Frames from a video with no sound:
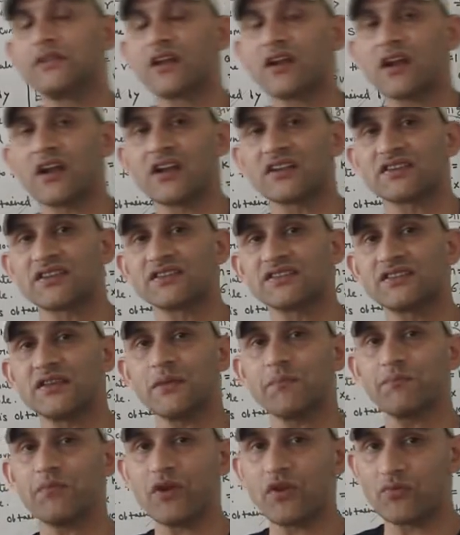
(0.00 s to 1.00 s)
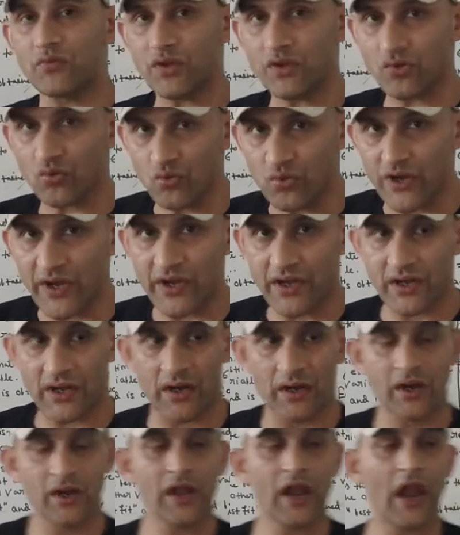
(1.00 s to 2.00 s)
the relationship between two
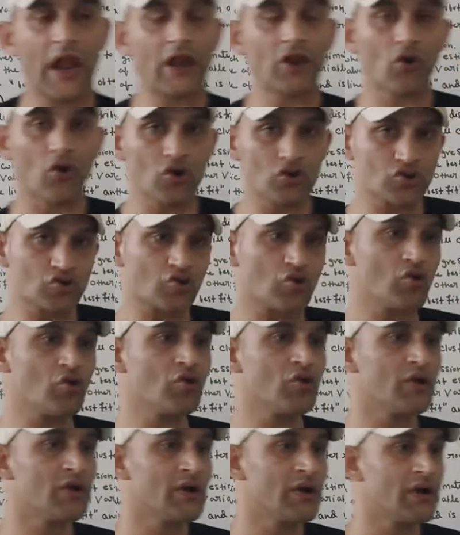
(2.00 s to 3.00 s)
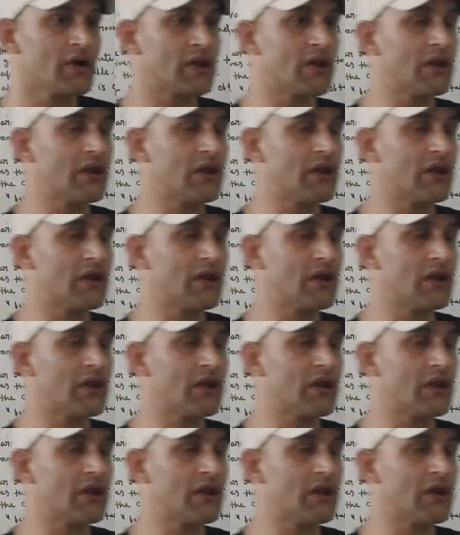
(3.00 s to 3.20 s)
data. And also